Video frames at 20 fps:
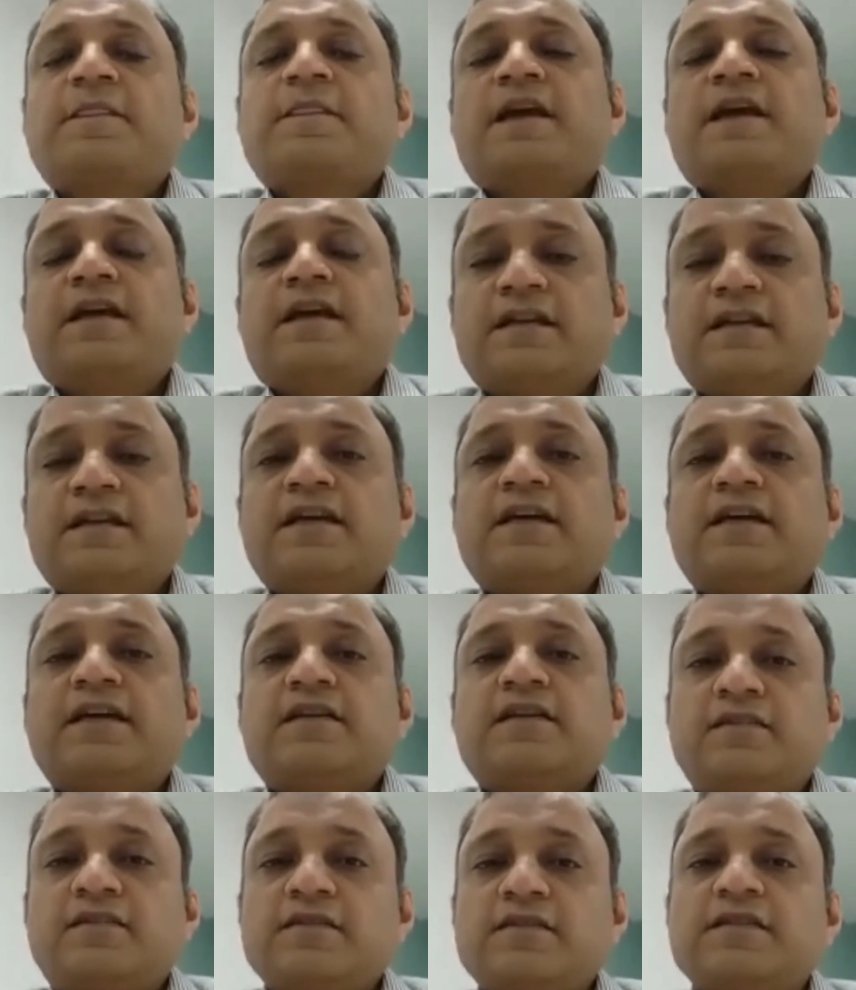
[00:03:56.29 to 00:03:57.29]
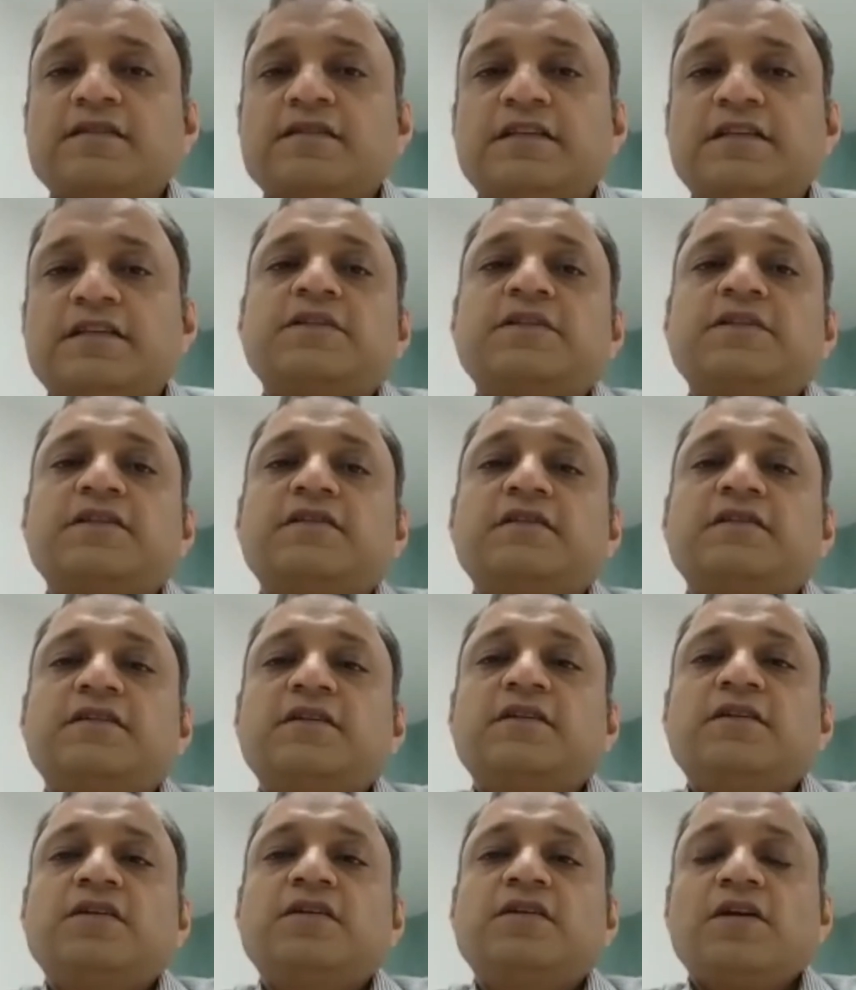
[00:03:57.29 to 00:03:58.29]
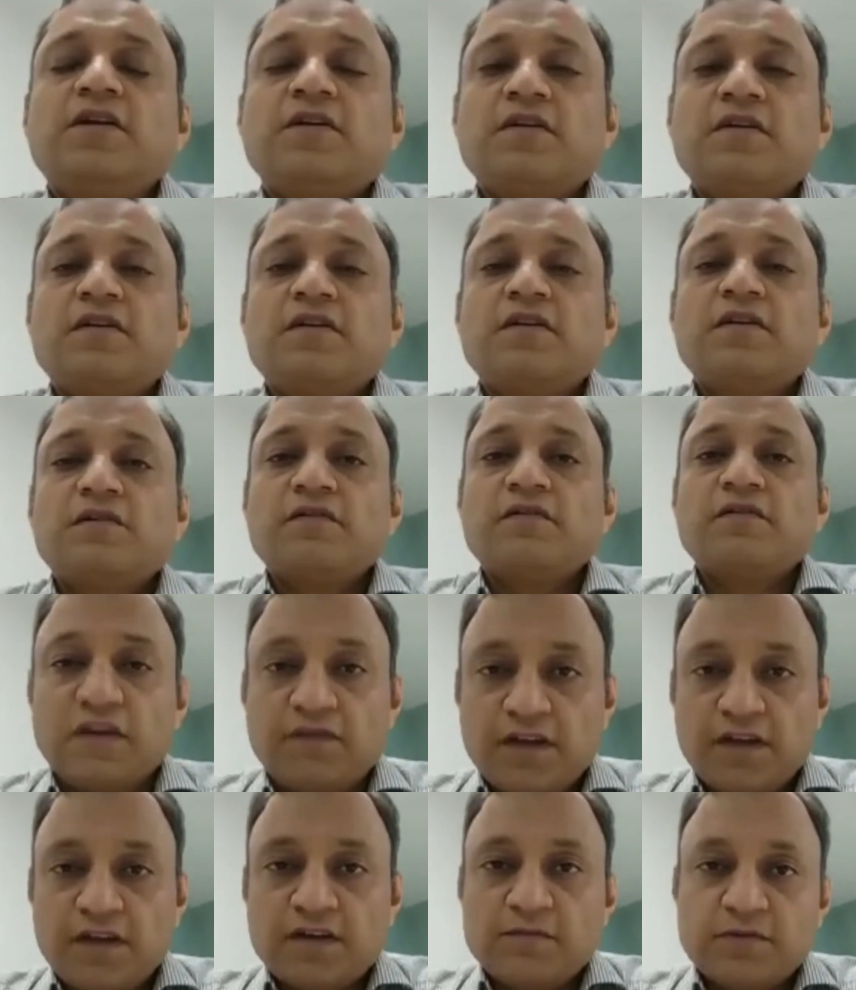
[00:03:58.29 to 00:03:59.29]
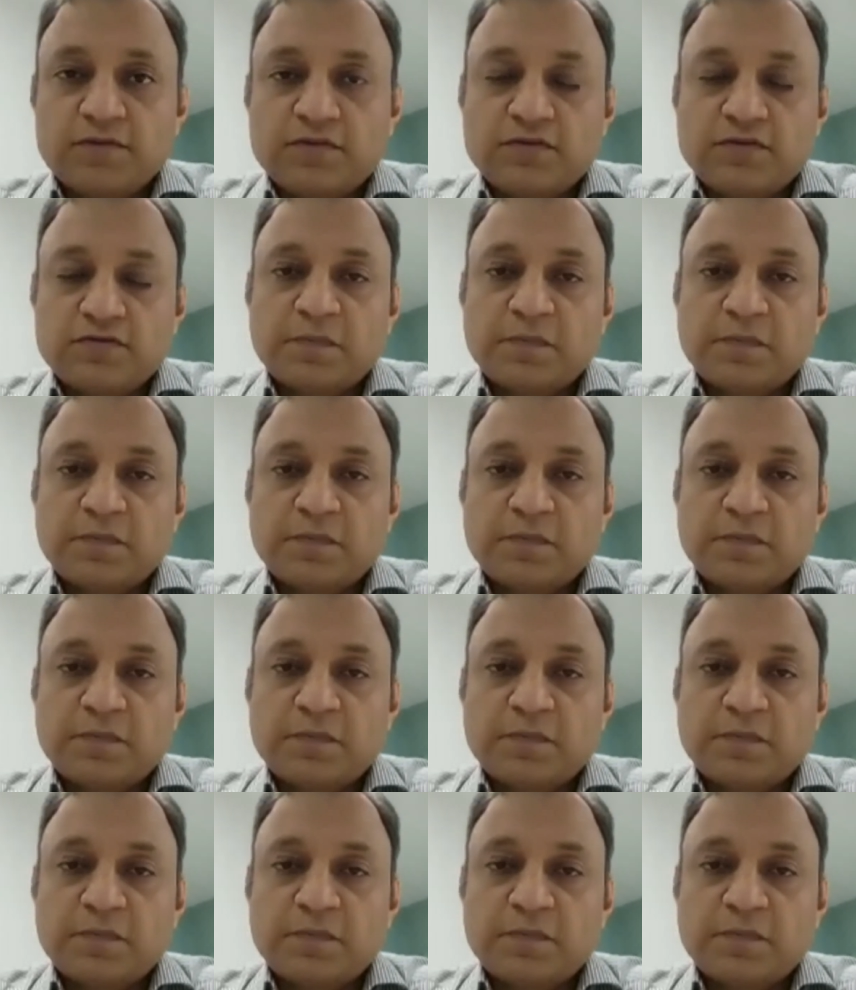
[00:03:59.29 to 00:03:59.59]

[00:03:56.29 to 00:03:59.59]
and they can cause edema. When we come to